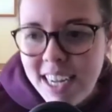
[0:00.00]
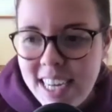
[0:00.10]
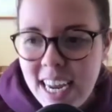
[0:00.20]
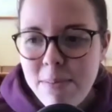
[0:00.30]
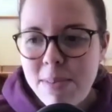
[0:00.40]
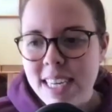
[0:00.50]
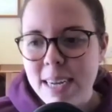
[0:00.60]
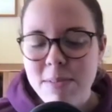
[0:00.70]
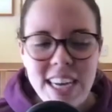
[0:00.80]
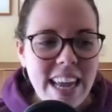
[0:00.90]
Teams
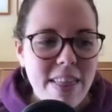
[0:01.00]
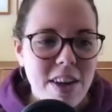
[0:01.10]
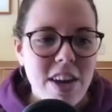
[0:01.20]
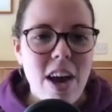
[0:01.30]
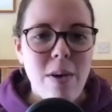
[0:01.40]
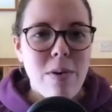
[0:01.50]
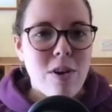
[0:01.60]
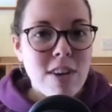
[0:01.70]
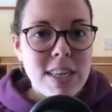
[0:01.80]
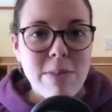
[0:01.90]
seem to either go
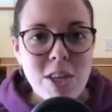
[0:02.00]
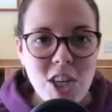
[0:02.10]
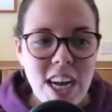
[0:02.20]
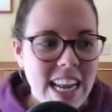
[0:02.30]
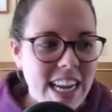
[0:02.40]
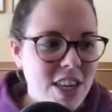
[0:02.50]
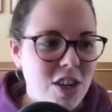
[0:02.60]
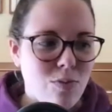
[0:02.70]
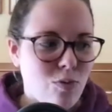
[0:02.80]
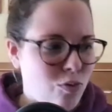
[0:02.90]
Christmas
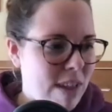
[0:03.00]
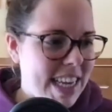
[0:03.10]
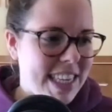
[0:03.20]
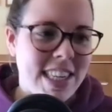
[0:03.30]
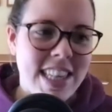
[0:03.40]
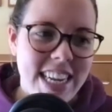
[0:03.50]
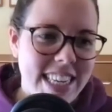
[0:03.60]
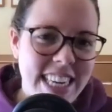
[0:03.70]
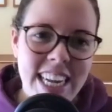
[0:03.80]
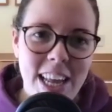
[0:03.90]
challenge, let's
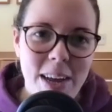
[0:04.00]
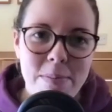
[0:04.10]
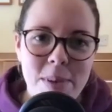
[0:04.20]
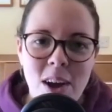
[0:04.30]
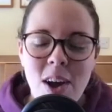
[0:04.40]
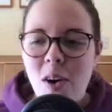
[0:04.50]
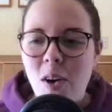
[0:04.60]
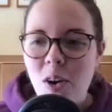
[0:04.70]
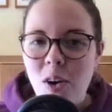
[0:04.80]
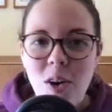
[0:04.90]
kill them,
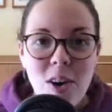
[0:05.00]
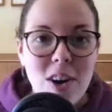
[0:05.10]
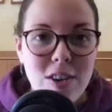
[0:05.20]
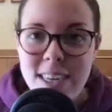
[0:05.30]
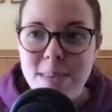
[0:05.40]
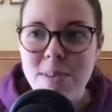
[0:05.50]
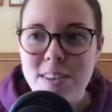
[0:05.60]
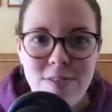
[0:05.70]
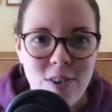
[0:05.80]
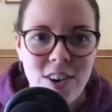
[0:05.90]
or Christmas
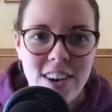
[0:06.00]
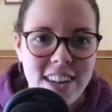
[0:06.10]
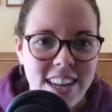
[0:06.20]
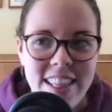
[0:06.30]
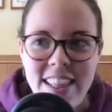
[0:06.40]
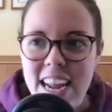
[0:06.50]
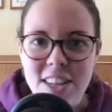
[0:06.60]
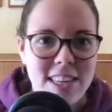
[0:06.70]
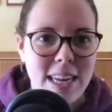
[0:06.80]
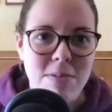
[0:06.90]
fun, and they
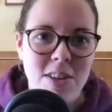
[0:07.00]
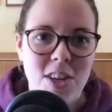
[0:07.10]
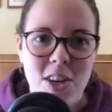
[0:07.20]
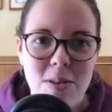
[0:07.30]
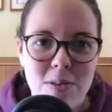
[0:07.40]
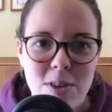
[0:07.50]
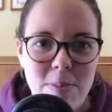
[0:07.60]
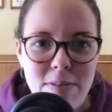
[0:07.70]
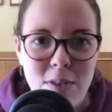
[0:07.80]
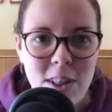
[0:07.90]
seem to do
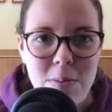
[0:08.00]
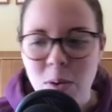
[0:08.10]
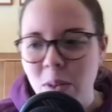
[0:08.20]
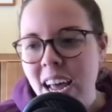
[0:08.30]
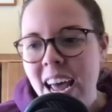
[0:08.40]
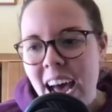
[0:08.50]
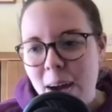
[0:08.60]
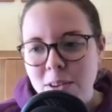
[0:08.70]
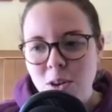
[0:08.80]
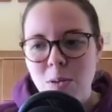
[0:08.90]
something fun in the pool. I
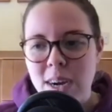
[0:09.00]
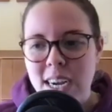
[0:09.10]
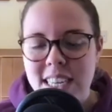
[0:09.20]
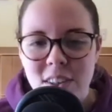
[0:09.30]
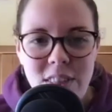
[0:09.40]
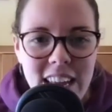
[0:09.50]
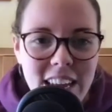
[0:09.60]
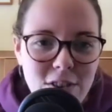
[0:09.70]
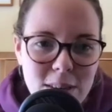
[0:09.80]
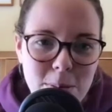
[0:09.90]
was always on the
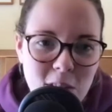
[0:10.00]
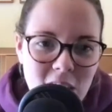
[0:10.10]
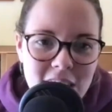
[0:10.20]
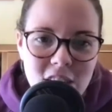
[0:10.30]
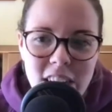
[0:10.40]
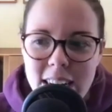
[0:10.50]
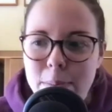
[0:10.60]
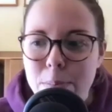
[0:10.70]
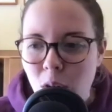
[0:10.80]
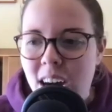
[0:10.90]
Christmas challenge
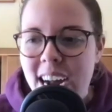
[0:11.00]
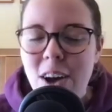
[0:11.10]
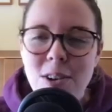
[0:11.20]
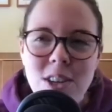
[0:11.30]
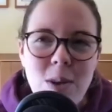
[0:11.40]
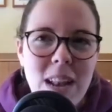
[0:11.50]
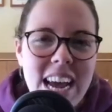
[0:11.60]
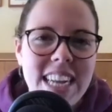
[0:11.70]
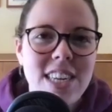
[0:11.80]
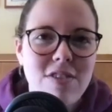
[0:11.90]
end, but I also
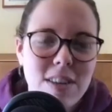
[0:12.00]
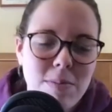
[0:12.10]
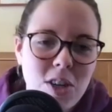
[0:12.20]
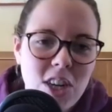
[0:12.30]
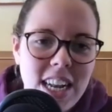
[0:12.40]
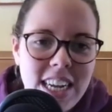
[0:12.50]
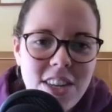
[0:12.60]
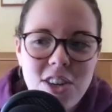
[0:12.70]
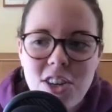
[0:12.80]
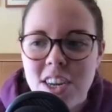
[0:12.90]
liked a Christmas
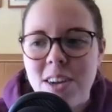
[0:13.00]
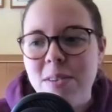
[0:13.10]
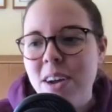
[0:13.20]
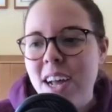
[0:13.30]
challenge, so